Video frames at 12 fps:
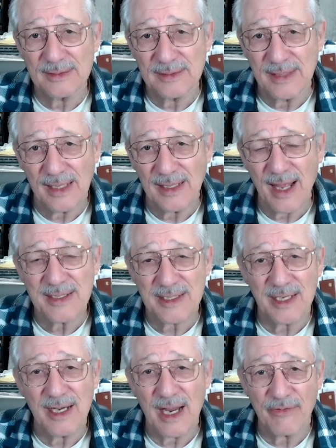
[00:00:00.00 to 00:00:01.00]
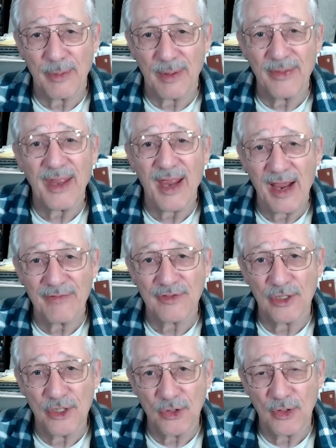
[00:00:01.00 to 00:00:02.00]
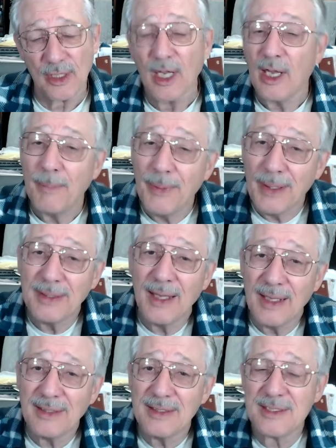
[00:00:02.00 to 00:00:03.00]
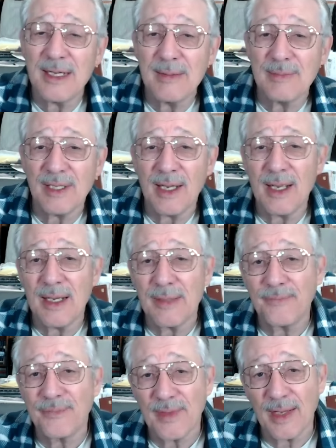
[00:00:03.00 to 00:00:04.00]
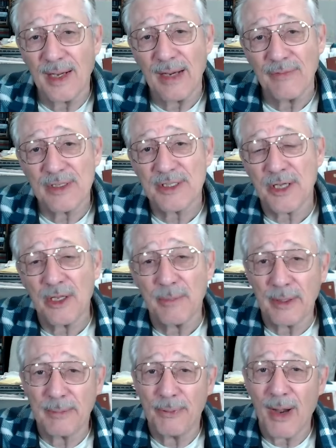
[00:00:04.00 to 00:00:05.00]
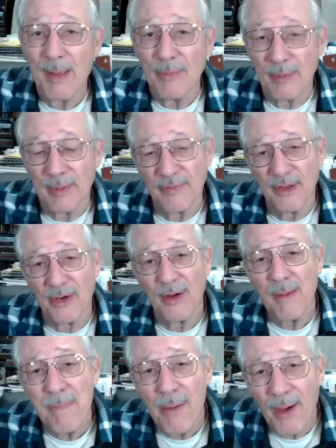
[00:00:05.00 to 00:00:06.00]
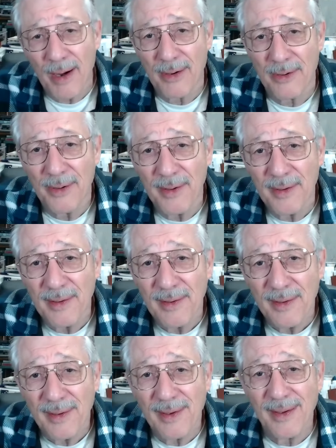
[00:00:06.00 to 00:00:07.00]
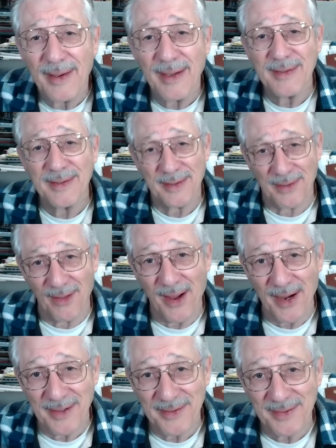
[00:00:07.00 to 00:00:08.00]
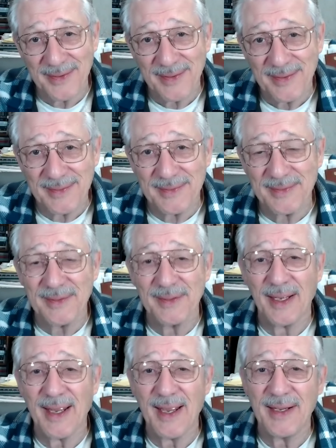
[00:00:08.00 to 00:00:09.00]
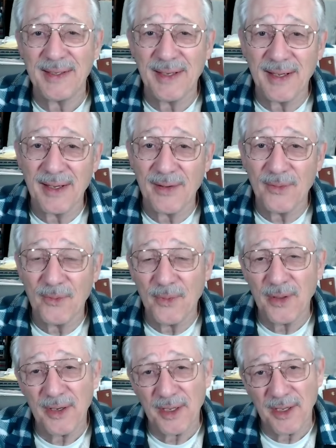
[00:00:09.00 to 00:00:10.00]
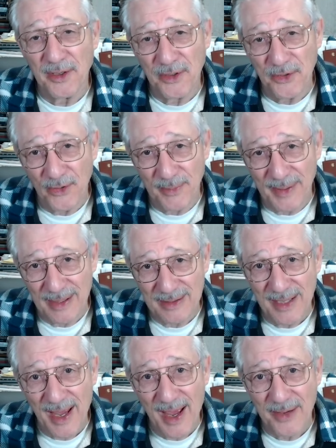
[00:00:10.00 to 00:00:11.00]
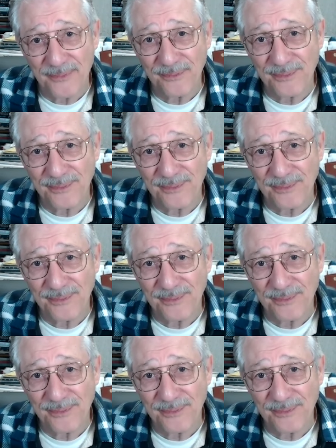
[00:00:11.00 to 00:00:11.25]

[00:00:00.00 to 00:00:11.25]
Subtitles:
That's inevitable. They have to do it. But at the same time, they have this other big problem of their empire in decline. And what are they going to do about that?